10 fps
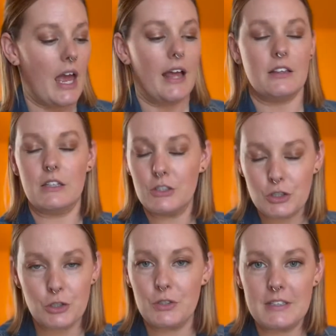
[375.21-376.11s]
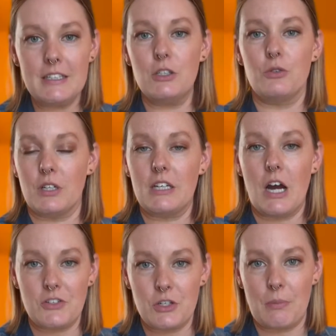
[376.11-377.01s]
Literally, you can
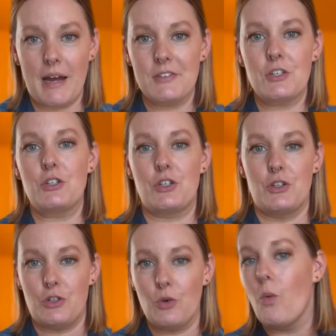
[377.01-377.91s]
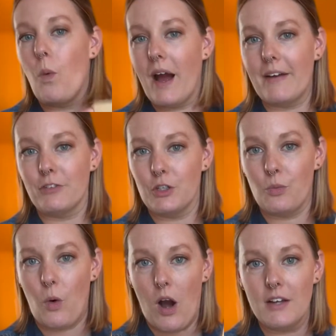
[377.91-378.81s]
customize it to do whatever you
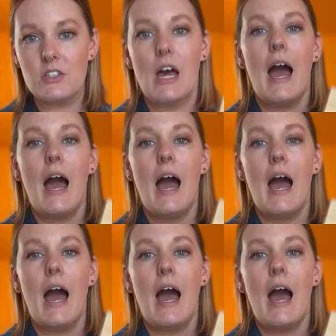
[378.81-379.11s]
want.